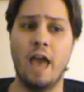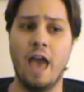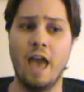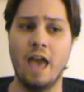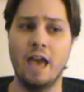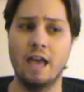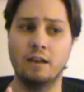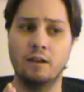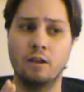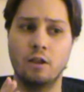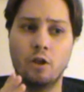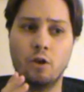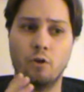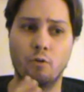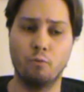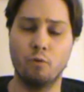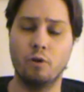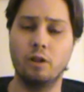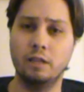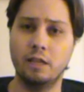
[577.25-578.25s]
and
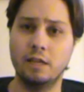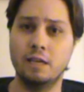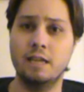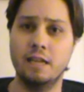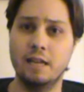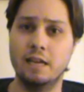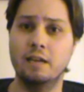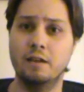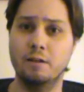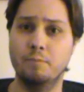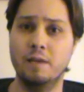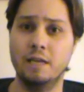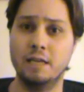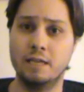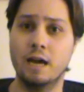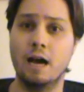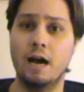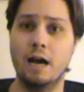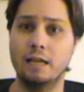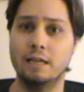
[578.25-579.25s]
really needed to be
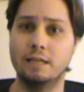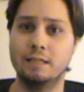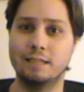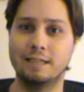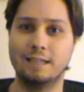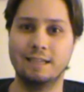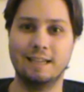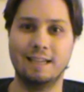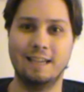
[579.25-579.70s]
cut.